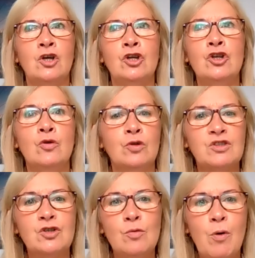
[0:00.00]
you know, there
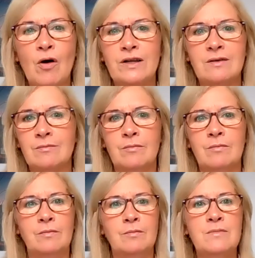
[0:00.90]
was no point
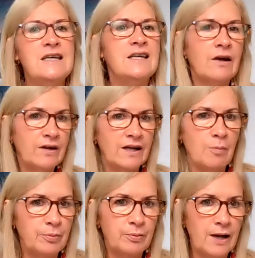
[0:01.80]
me giving
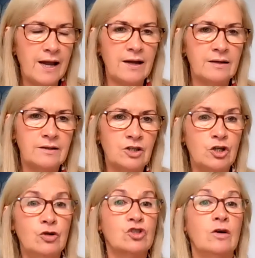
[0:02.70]
up,
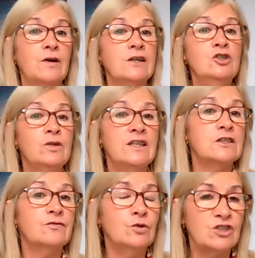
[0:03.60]
you know, sort of doing
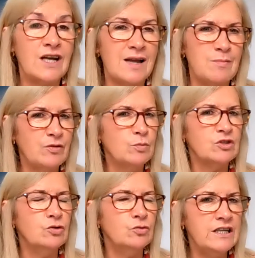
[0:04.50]
this full time if there was
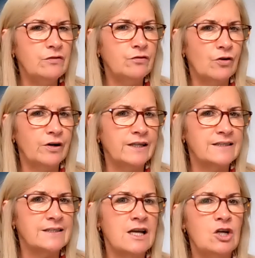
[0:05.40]
no need for it.